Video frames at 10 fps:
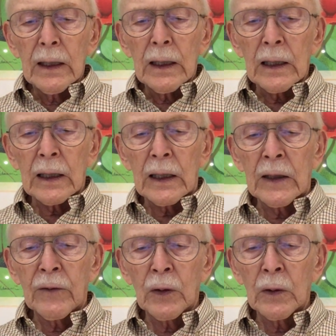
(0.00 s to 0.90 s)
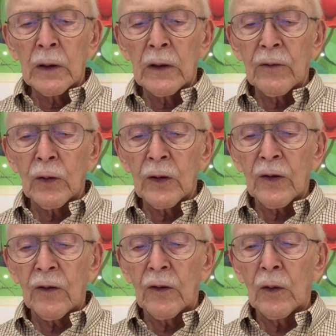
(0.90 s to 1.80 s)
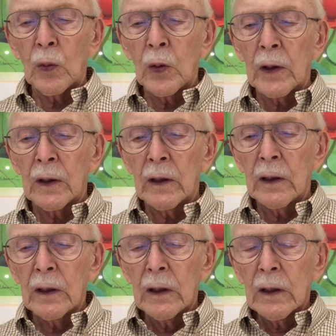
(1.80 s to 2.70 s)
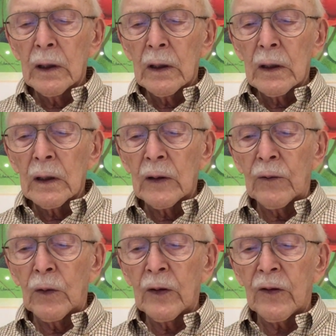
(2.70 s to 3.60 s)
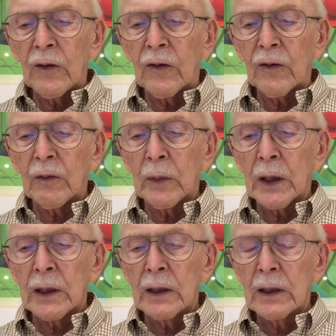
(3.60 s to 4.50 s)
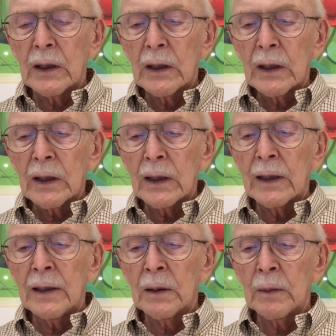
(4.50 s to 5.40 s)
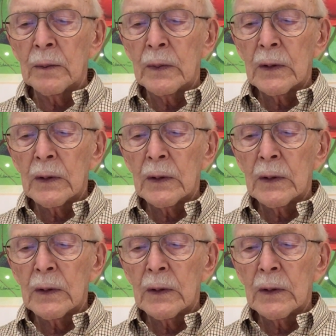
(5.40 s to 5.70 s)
I have heard in the voices of the wind the voices of my dim,